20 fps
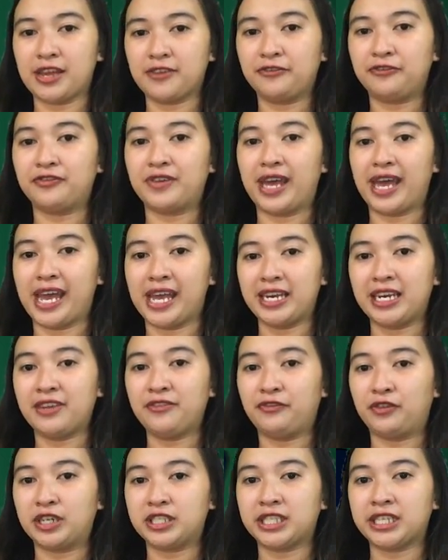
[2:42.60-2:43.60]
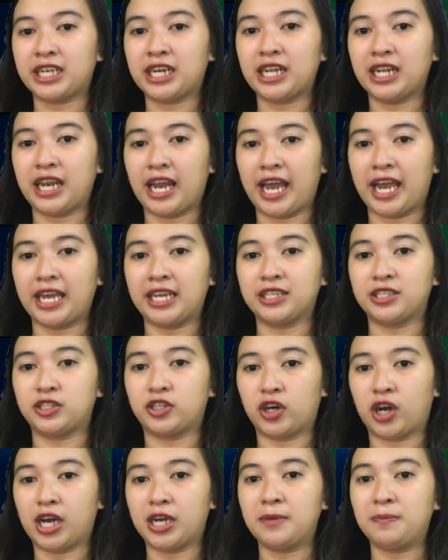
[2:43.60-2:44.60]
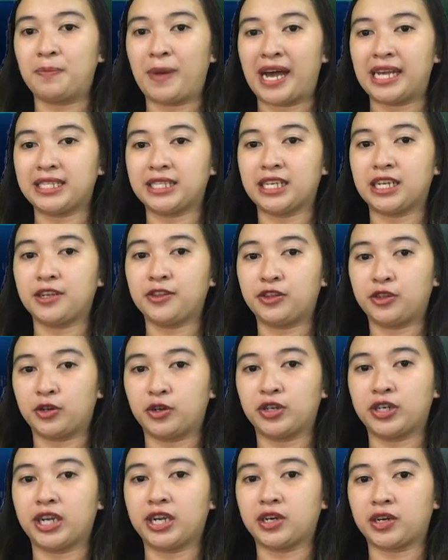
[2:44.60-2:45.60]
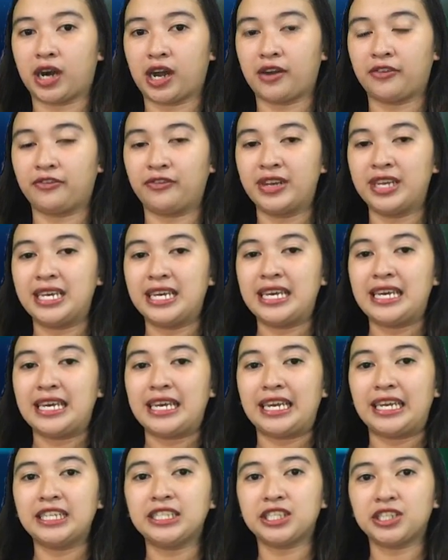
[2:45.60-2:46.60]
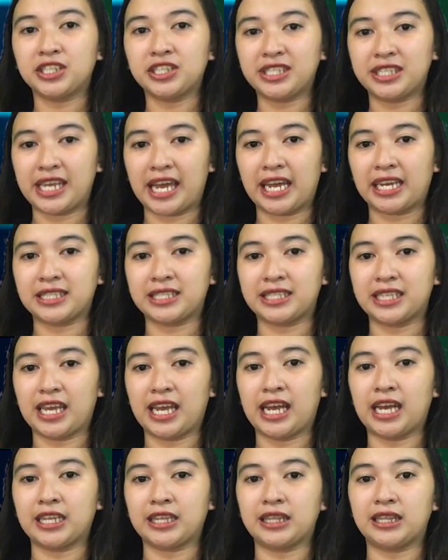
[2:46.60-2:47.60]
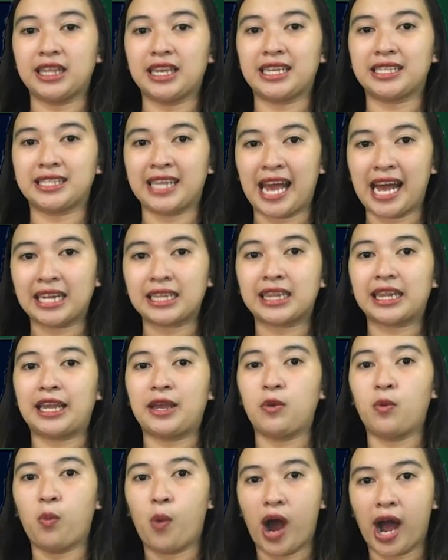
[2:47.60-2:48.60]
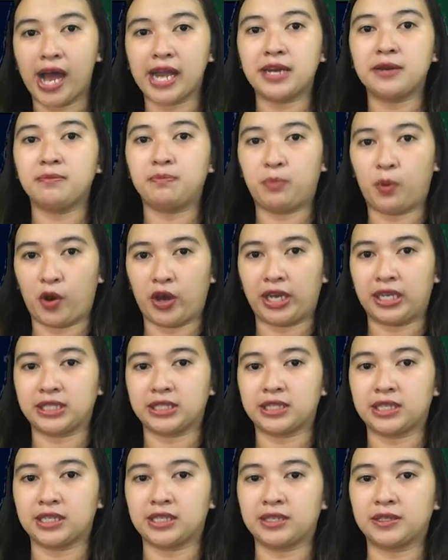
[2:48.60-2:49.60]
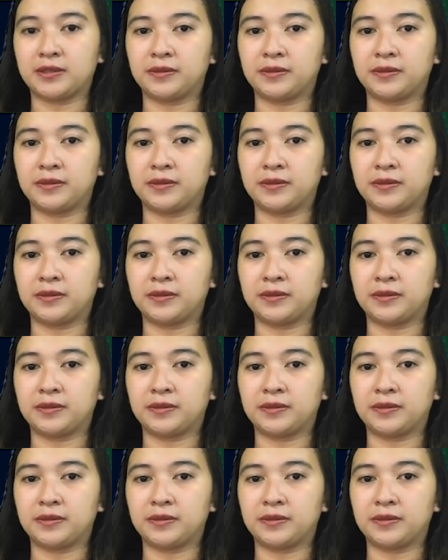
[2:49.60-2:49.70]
if any vertical line drawn passing through the graph intersects at exactly one point.